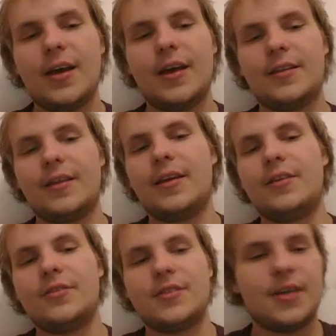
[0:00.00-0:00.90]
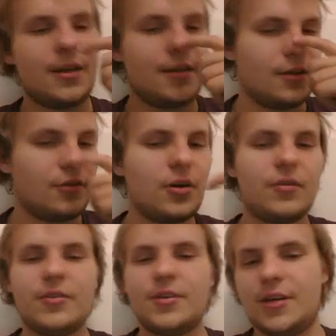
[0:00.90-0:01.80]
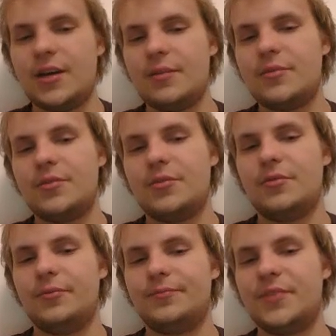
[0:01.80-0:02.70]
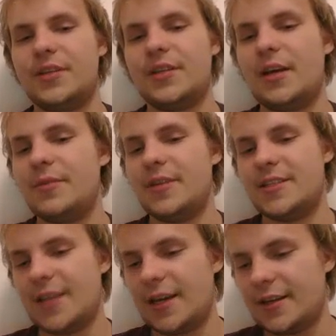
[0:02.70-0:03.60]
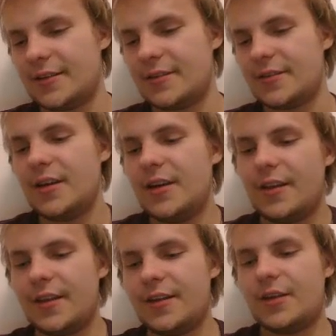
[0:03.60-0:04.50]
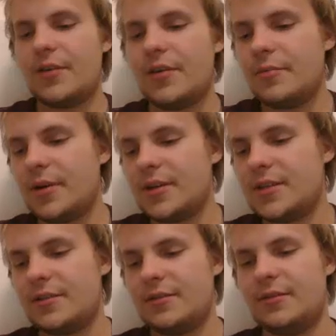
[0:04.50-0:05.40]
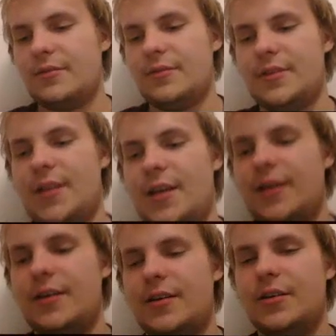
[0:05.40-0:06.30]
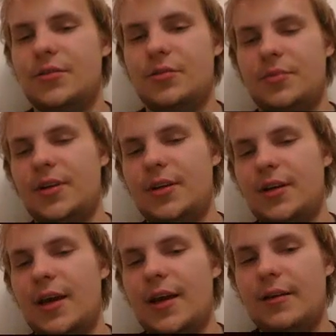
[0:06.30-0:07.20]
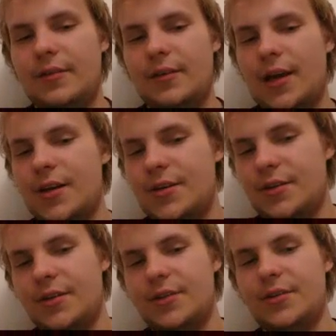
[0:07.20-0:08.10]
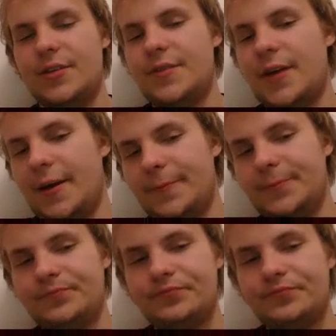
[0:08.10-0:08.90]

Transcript: and then you set the long query time to the time in seconds that the query must take to be entered into this file.